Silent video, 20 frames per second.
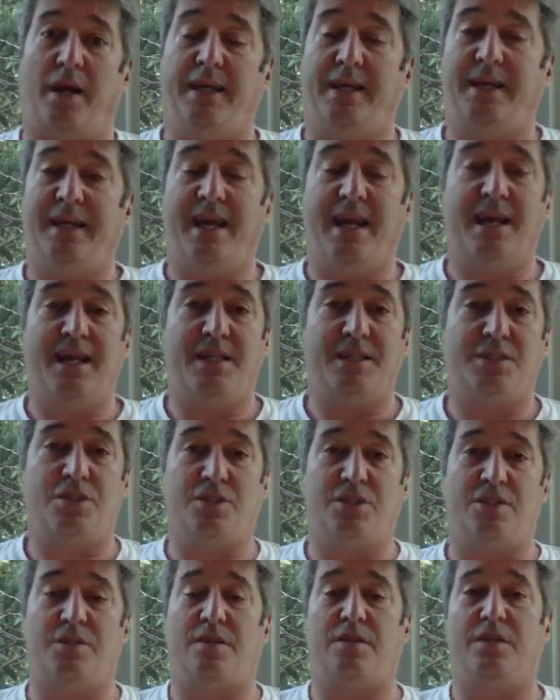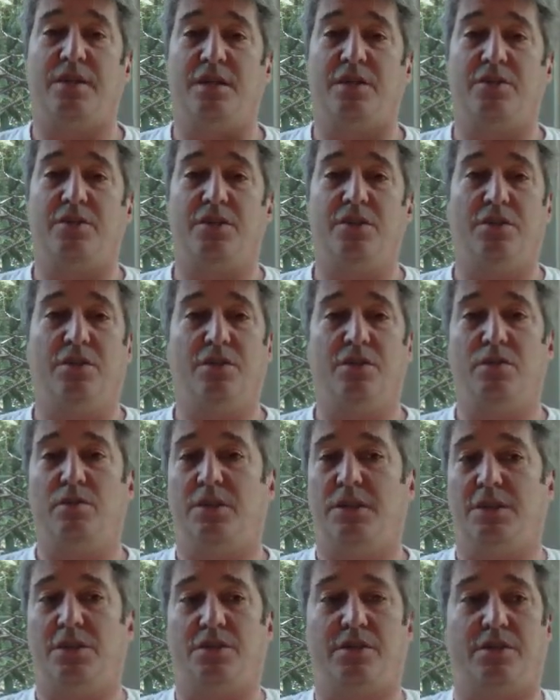I guess the thing to
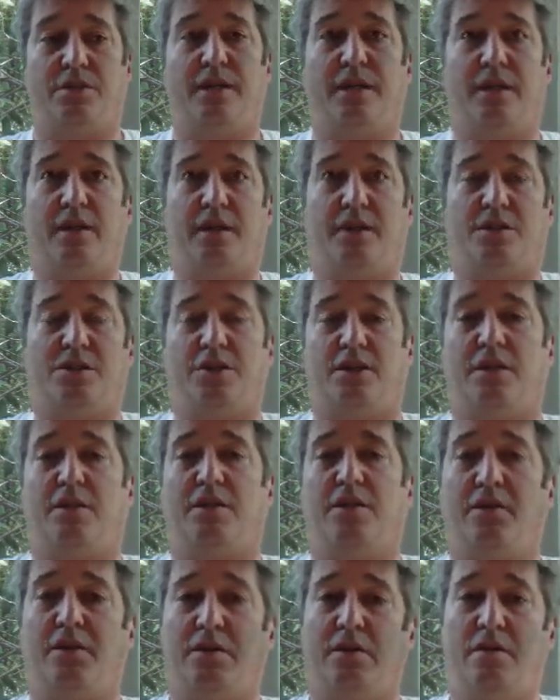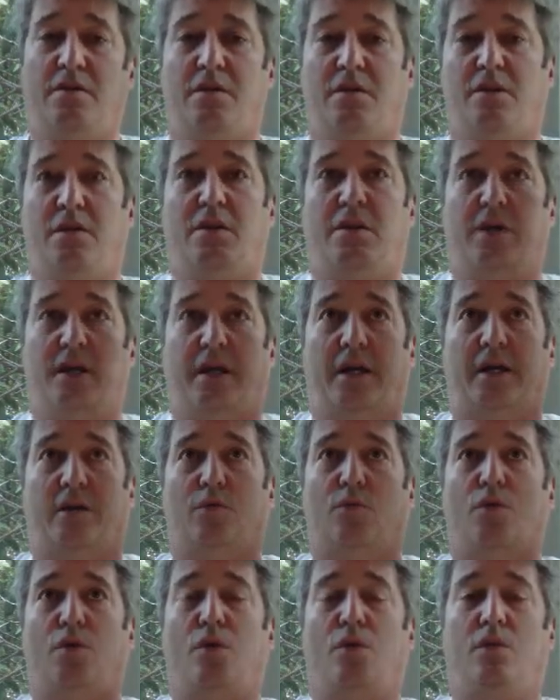do is to get a cylinder
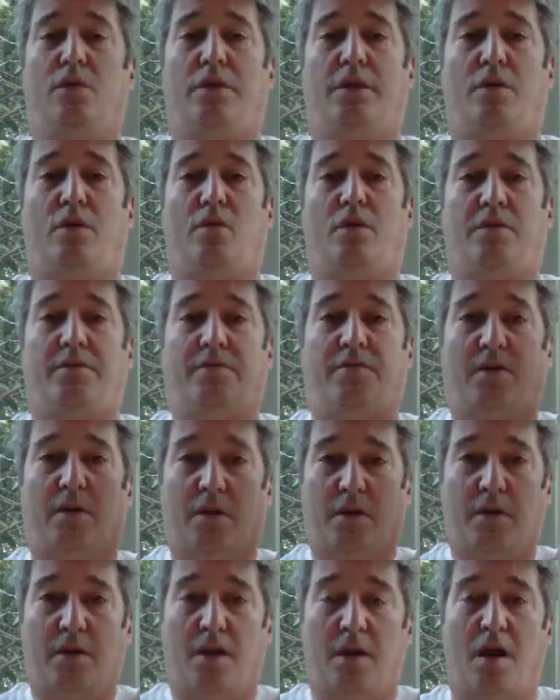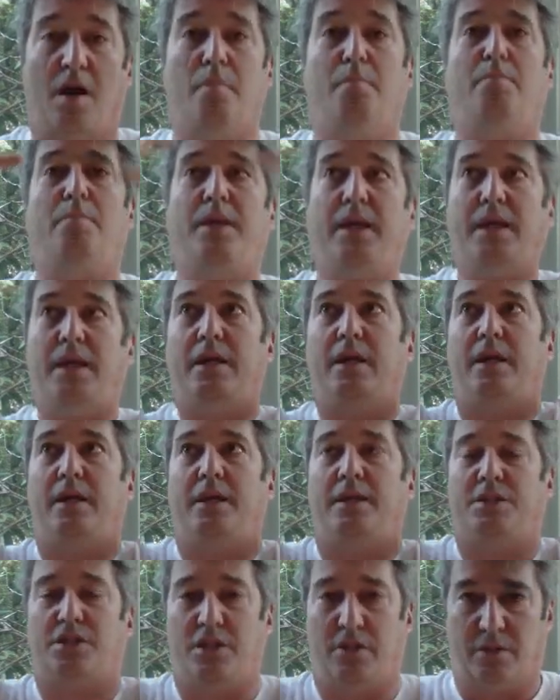and roll it off a
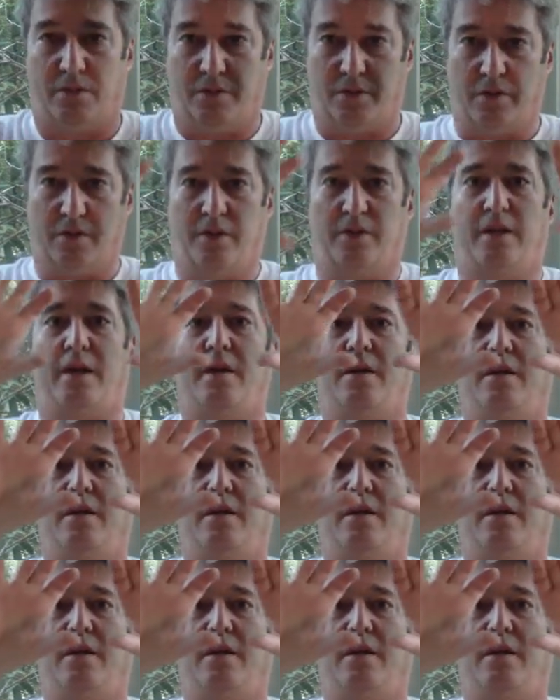big cylinder,